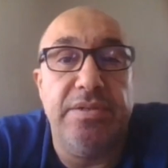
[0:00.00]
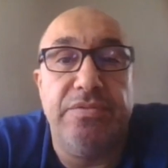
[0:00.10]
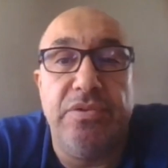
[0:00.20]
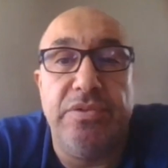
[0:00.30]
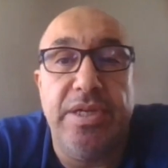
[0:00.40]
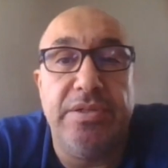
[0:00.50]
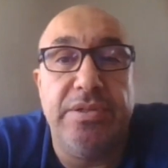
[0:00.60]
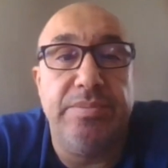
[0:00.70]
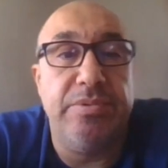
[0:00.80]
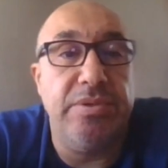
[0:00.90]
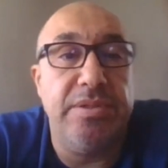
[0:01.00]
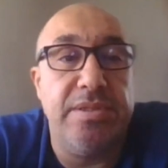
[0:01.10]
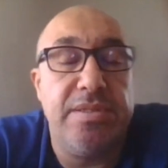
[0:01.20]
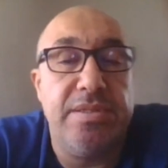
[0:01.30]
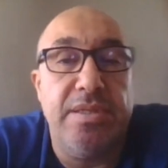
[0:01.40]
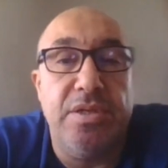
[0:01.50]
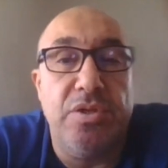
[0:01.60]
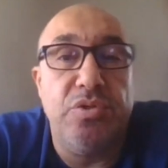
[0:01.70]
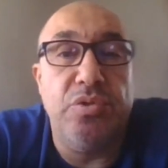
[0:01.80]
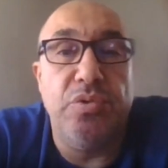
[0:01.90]
for the entrepreneurs
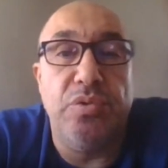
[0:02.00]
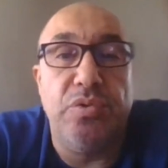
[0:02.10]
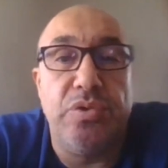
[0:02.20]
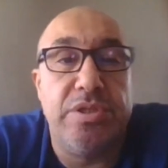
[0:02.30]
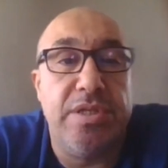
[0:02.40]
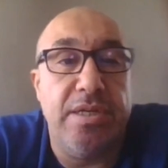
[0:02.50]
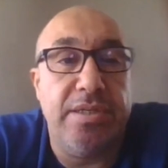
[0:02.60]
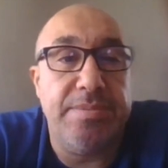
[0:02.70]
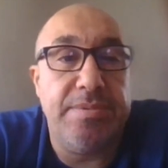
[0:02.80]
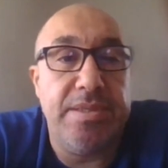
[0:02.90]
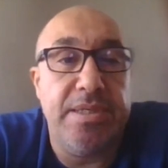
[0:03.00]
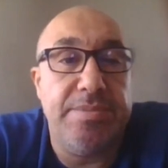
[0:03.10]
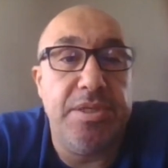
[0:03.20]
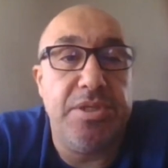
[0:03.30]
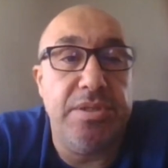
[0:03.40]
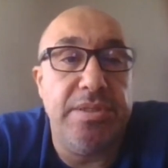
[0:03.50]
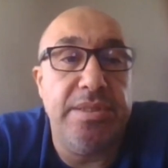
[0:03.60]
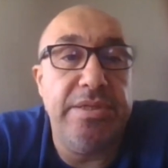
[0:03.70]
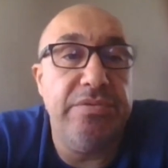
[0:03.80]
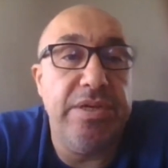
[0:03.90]
to startups, especially
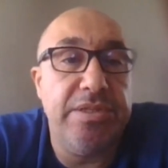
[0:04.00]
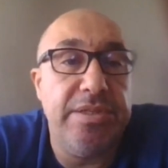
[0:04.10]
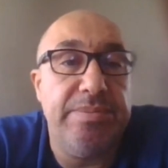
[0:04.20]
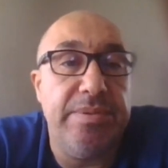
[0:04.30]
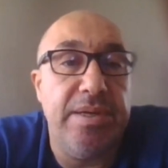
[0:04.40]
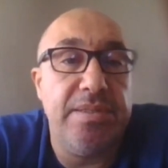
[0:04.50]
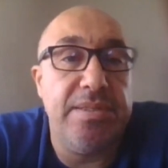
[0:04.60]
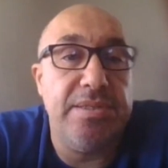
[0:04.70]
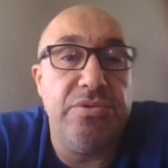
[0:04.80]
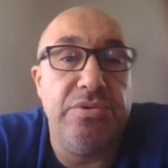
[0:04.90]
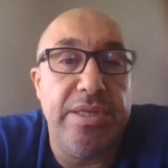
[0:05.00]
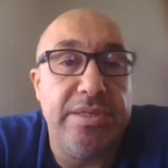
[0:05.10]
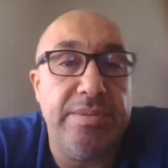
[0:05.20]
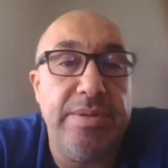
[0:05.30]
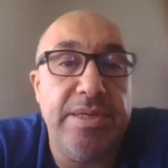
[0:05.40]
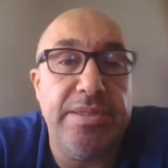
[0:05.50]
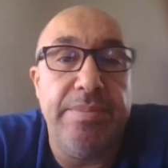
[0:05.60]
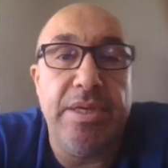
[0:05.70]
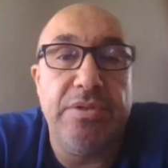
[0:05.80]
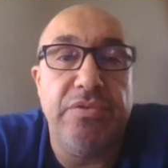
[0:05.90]
the new enterprise, is to determine the
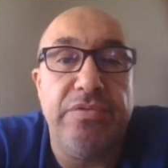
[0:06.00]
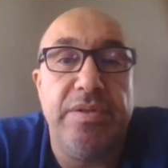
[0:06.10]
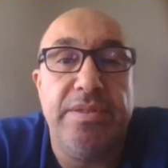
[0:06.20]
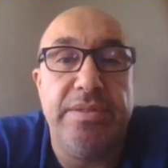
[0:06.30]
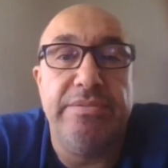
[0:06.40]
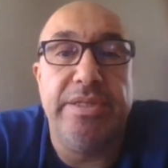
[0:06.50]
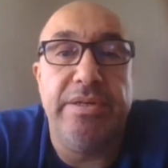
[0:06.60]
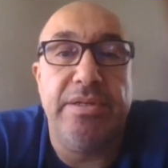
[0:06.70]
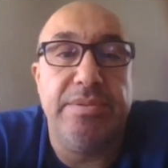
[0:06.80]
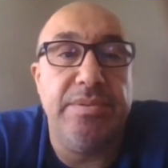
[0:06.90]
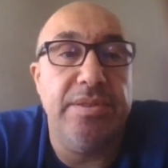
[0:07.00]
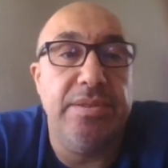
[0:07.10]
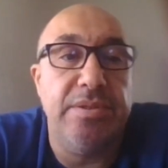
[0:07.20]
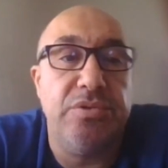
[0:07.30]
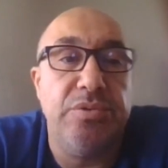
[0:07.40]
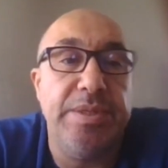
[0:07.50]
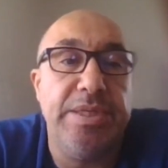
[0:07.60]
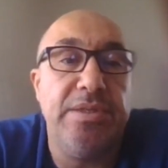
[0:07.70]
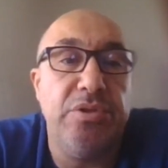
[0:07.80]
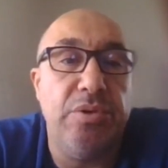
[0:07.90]
amount of funding required to
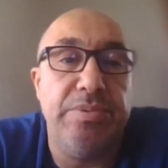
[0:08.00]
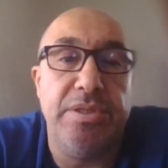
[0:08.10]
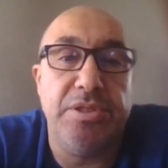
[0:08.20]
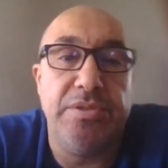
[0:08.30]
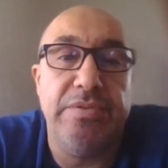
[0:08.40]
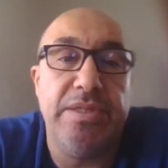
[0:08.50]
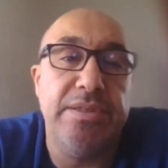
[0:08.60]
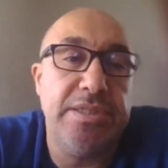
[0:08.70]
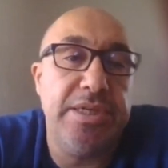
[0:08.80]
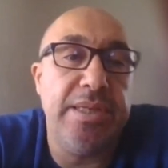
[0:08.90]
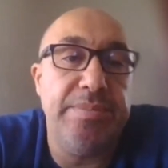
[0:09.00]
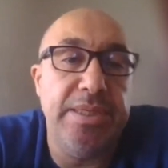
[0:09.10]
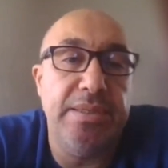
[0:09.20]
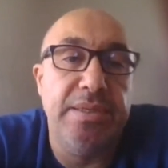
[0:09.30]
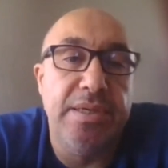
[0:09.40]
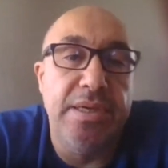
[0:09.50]
begin the operation, whether it can be